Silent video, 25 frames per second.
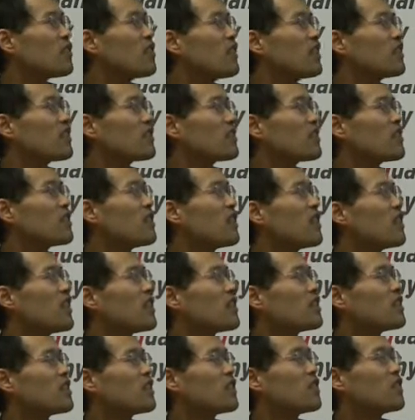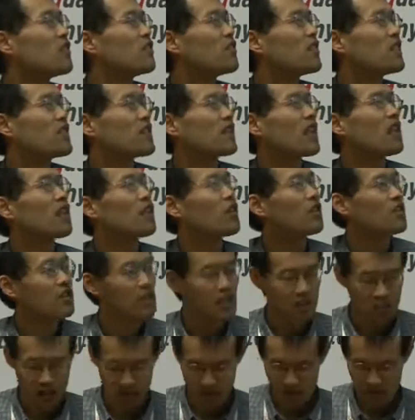with single physical
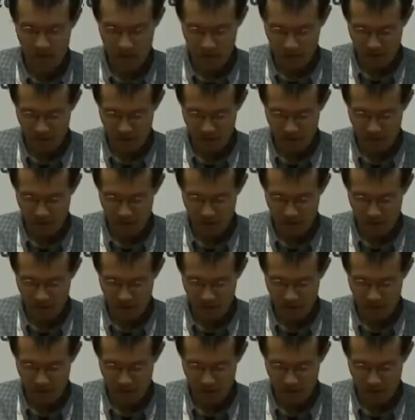condition.